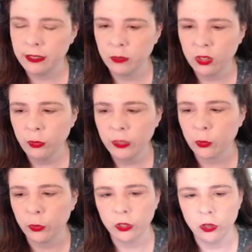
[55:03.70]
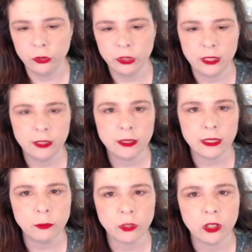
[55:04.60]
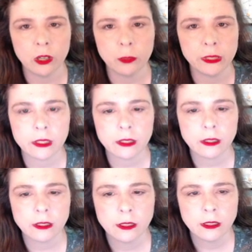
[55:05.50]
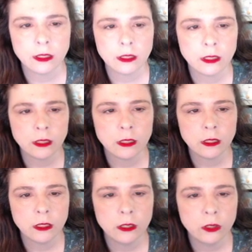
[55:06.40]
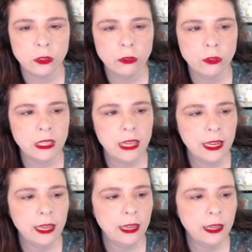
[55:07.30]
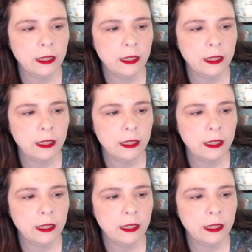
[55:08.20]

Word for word: seem so much more cozy. Same with carpets. Susie